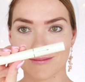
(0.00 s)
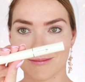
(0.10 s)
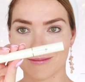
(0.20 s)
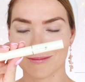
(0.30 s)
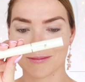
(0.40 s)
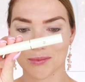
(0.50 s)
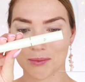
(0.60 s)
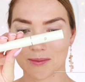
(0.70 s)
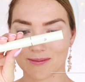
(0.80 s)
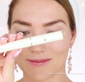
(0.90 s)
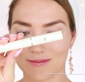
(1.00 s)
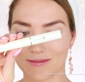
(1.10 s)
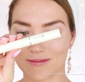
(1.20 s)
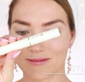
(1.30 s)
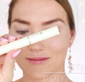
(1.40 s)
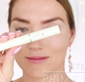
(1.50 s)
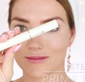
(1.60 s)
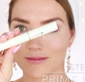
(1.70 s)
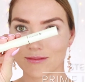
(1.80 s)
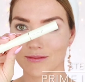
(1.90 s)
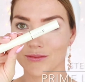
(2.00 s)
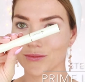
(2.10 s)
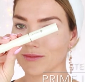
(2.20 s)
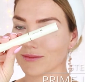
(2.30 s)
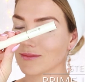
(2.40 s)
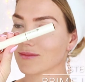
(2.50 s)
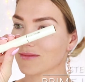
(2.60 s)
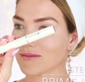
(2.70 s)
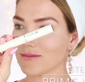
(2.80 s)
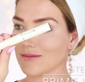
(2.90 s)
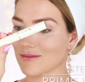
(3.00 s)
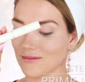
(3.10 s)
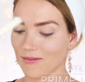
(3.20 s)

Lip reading: to prime the lashes, and I'm using